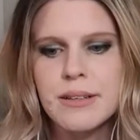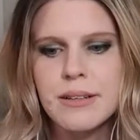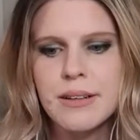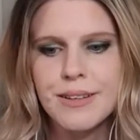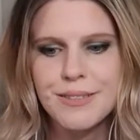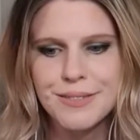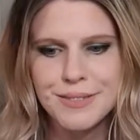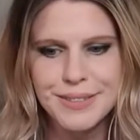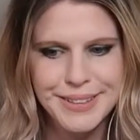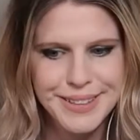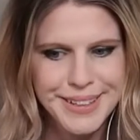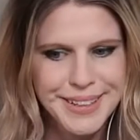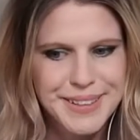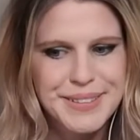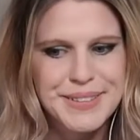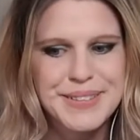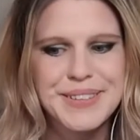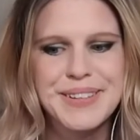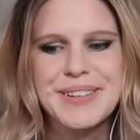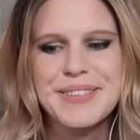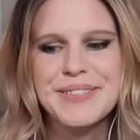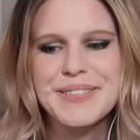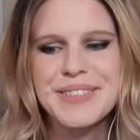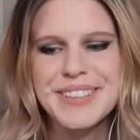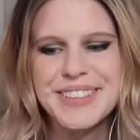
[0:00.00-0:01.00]
of
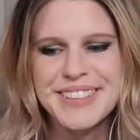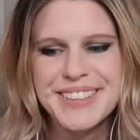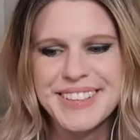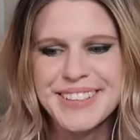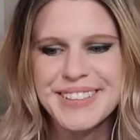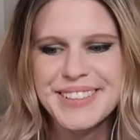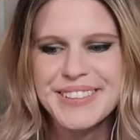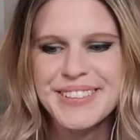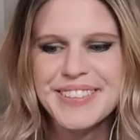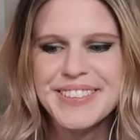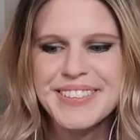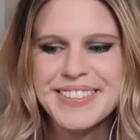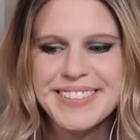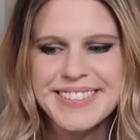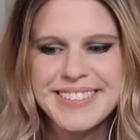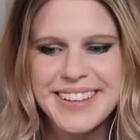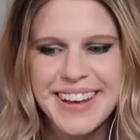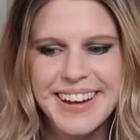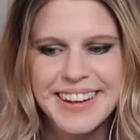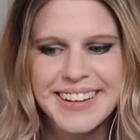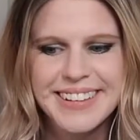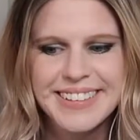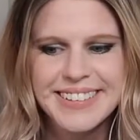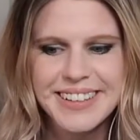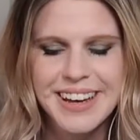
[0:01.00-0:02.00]
Slytherin was killed the
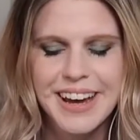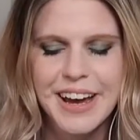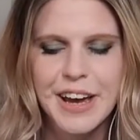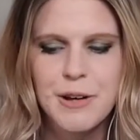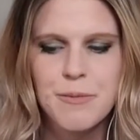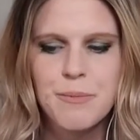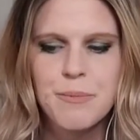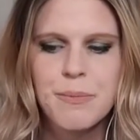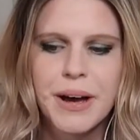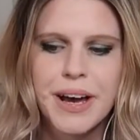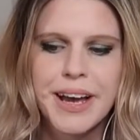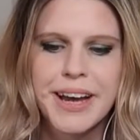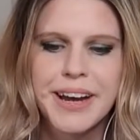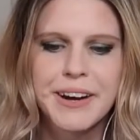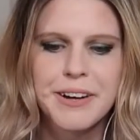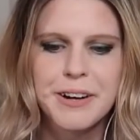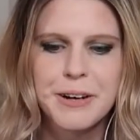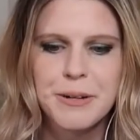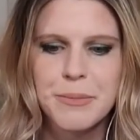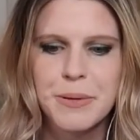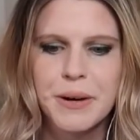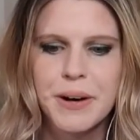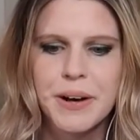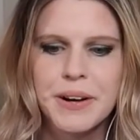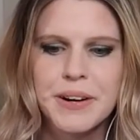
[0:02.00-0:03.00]
second time by
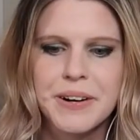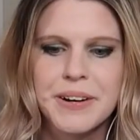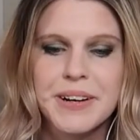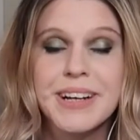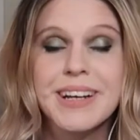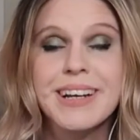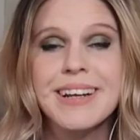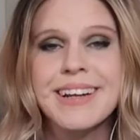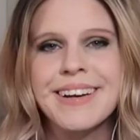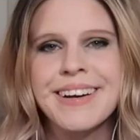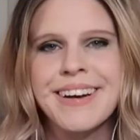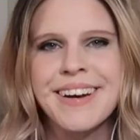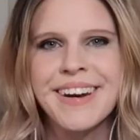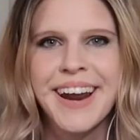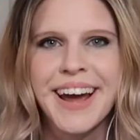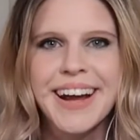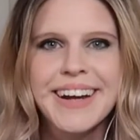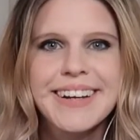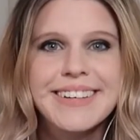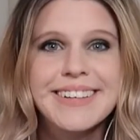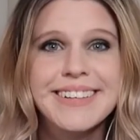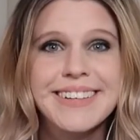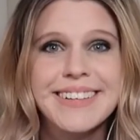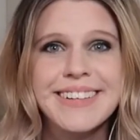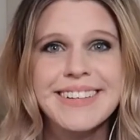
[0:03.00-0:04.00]
Harry Potter in
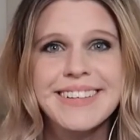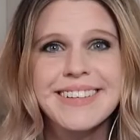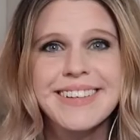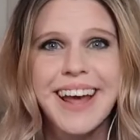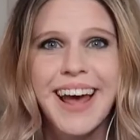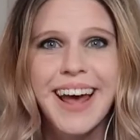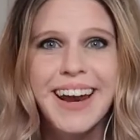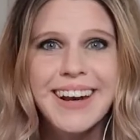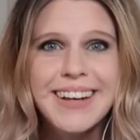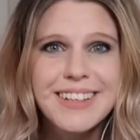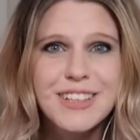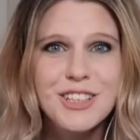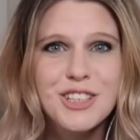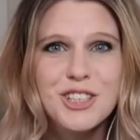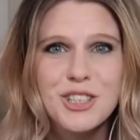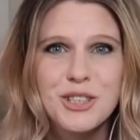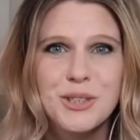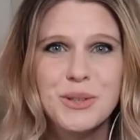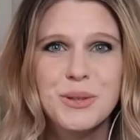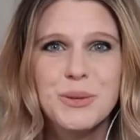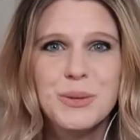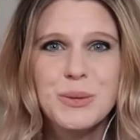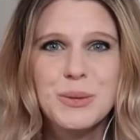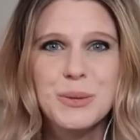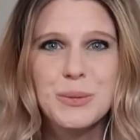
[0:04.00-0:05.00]

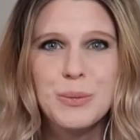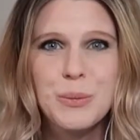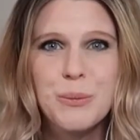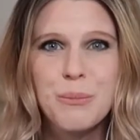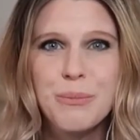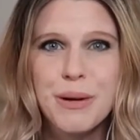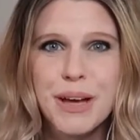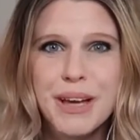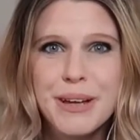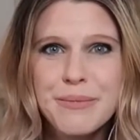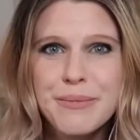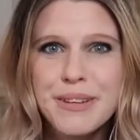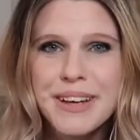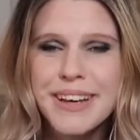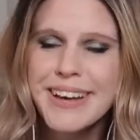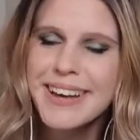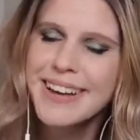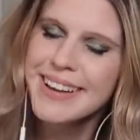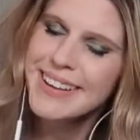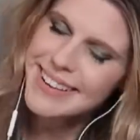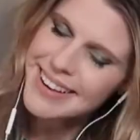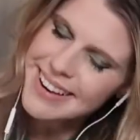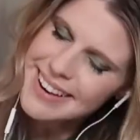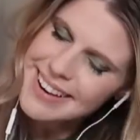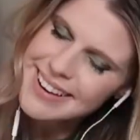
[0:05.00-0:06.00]
1992,
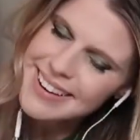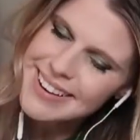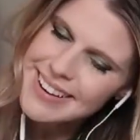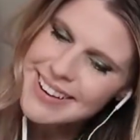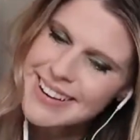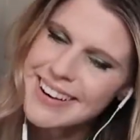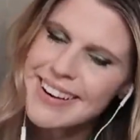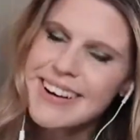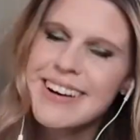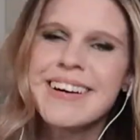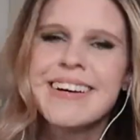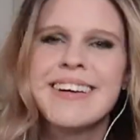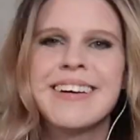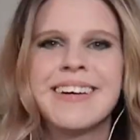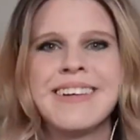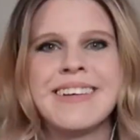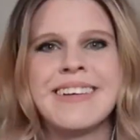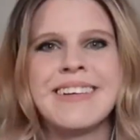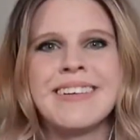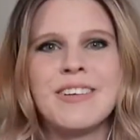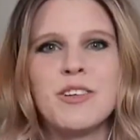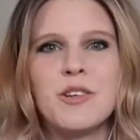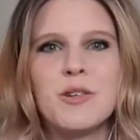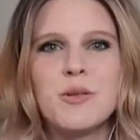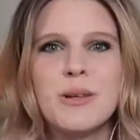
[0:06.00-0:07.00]
baby, yeah!
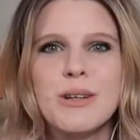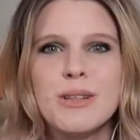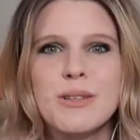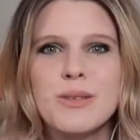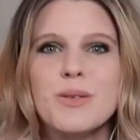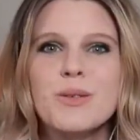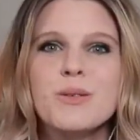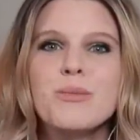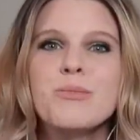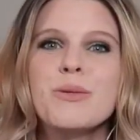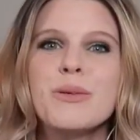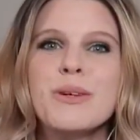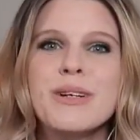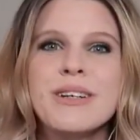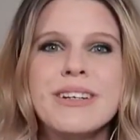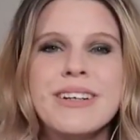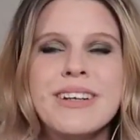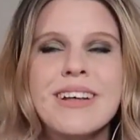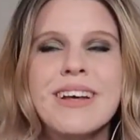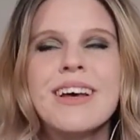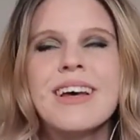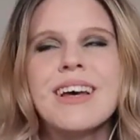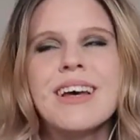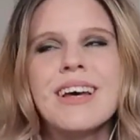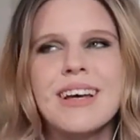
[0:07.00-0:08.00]
Who else was born in?
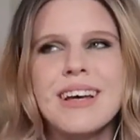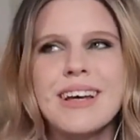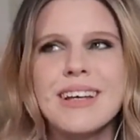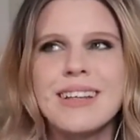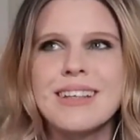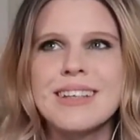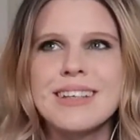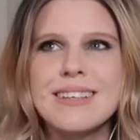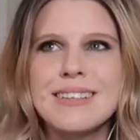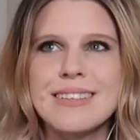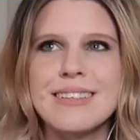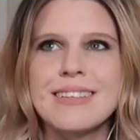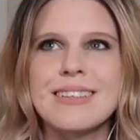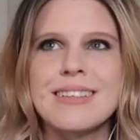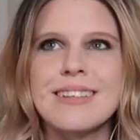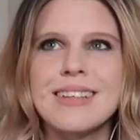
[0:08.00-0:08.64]
Listen,